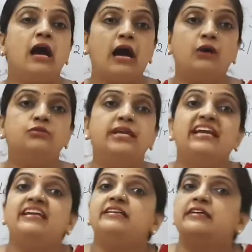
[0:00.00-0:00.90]
how they
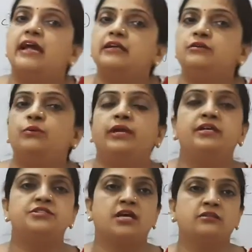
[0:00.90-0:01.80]
interact to
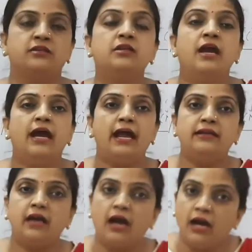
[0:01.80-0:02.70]
each other
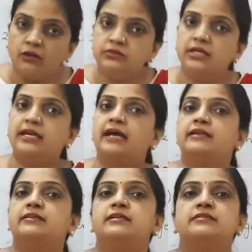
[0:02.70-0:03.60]
and how the
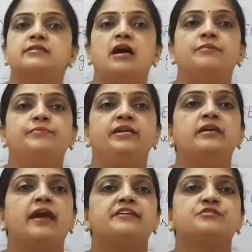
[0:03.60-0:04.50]
characters are
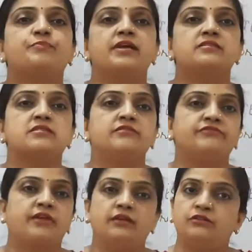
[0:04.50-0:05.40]
being expressed in
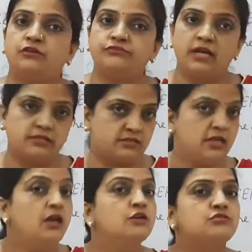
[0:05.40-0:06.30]
front of us.
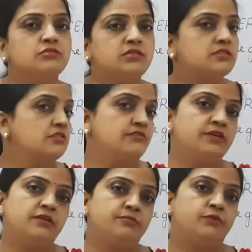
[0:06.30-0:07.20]
So this is
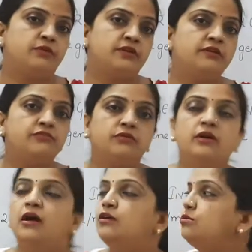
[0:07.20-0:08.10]
very important
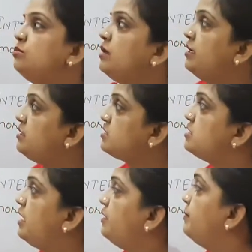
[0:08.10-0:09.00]
to understand,